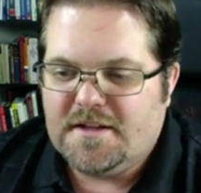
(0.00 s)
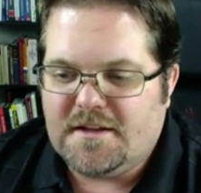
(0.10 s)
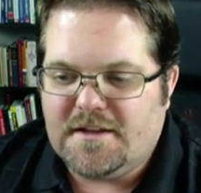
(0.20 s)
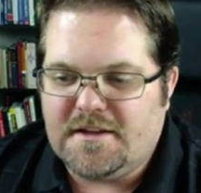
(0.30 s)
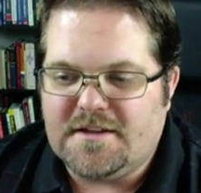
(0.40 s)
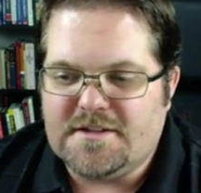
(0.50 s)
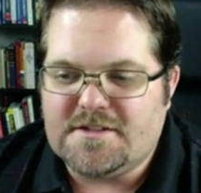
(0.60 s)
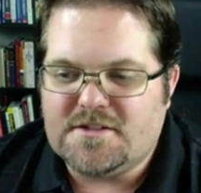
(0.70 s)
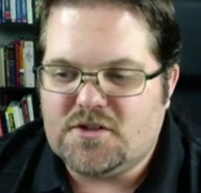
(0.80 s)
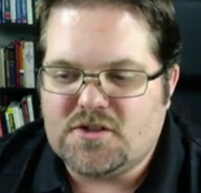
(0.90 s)

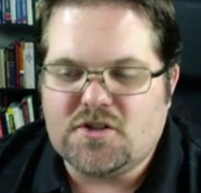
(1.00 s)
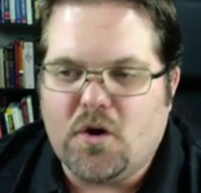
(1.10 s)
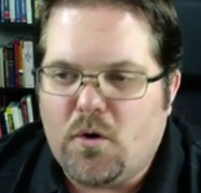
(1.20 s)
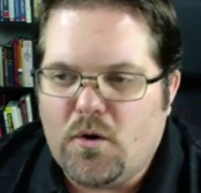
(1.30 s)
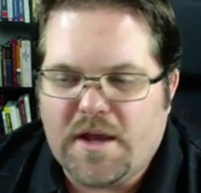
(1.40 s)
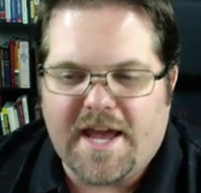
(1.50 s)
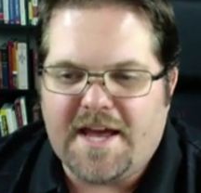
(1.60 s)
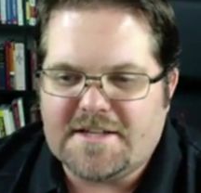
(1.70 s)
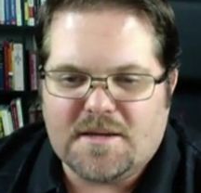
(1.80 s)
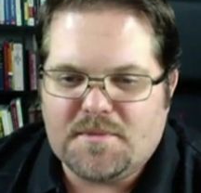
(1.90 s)
is just going
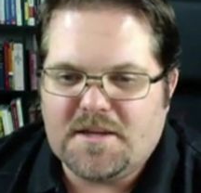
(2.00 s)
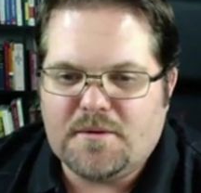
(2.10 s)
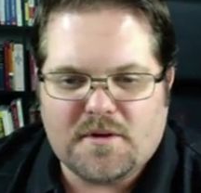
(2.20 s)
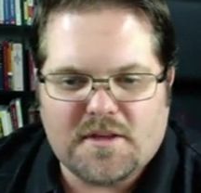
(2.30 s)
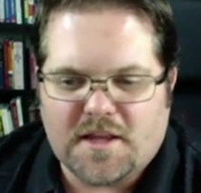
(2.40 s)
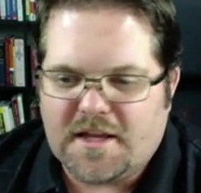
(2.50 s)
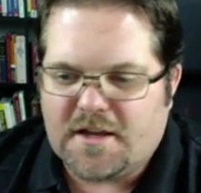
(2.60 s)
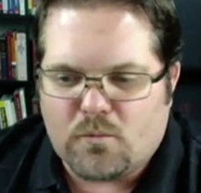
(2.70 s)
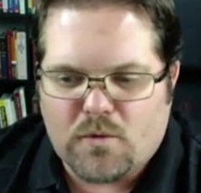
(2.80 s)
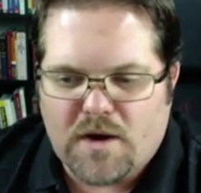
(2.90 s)
at something with like
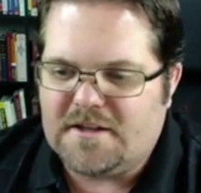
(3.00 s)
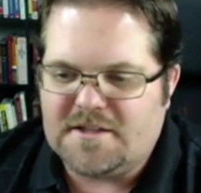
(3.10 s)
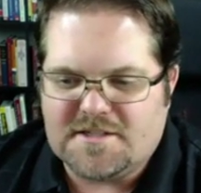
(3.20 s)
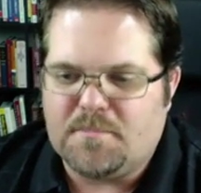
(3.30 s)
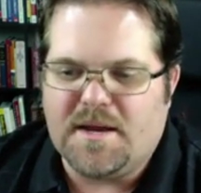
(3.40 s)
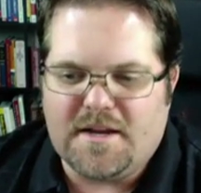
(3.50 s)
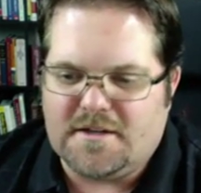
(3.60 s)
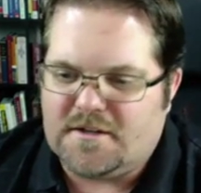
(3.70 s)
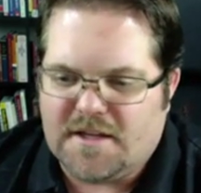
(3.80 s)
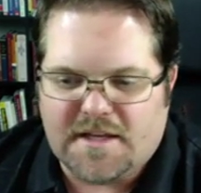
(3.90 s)
a reckless
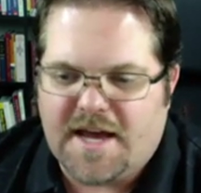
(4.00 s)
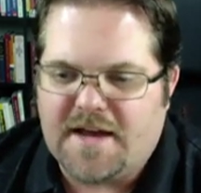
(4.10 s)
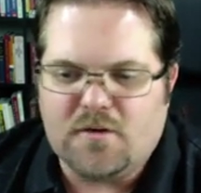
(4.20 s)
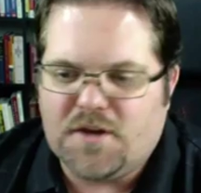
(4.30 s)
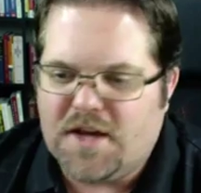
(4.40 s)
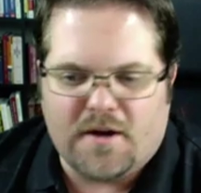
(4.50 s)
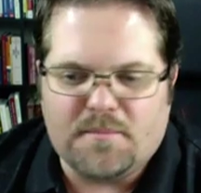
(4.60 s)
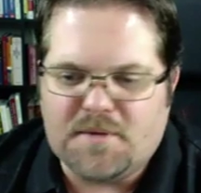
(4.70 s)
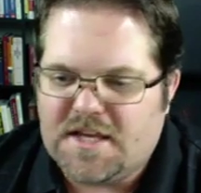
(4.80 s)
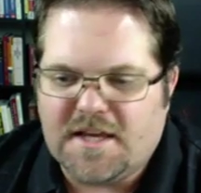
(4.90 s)
abandon. Like, I don't care, I'm
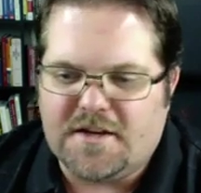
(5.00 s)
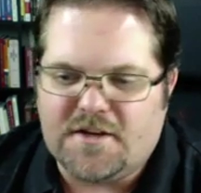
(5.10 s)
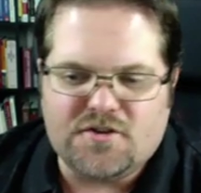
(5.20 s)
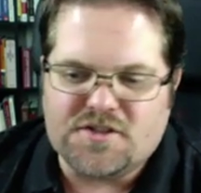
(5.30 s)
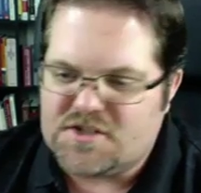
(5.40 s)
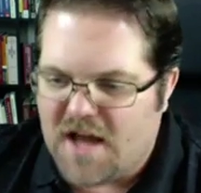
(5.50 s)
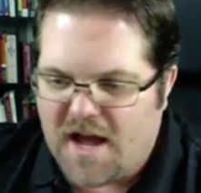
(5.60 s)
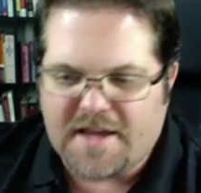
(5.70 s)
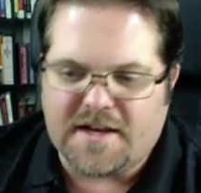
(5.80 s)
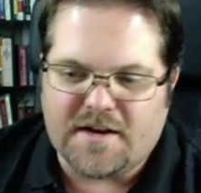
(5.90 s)
going to get it. And you're just
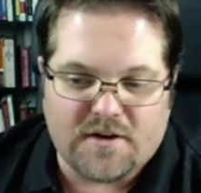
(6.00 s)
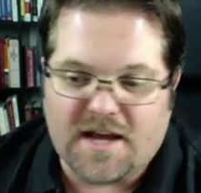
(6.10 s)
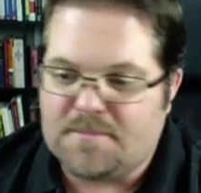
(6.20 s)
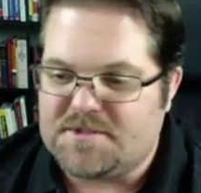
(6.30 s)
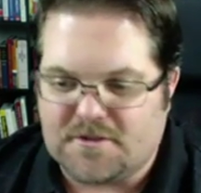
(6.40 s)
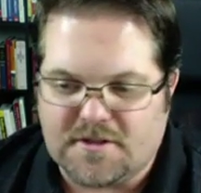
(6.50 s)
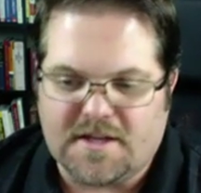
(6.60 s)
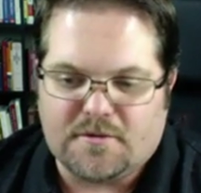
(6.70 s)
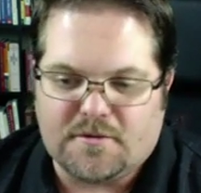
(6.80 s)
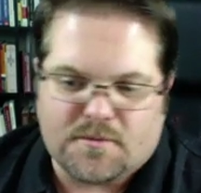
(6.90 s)
knocking every obstacle
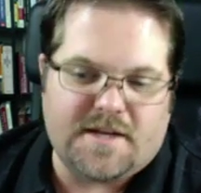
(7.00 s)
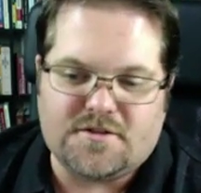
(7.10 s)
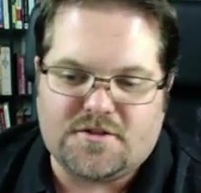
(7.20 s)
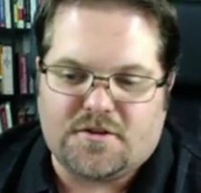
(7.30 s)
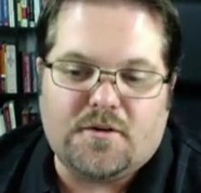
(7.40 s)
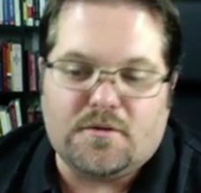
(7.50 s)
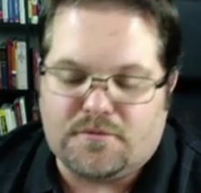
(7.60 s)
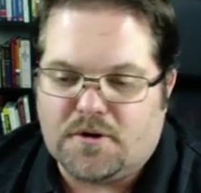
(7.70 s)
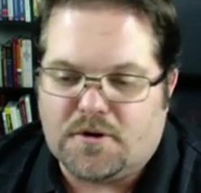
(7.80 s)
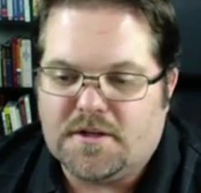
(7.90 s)
out of the way as you're going
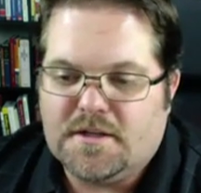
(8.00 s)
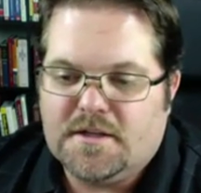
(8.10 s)
for it.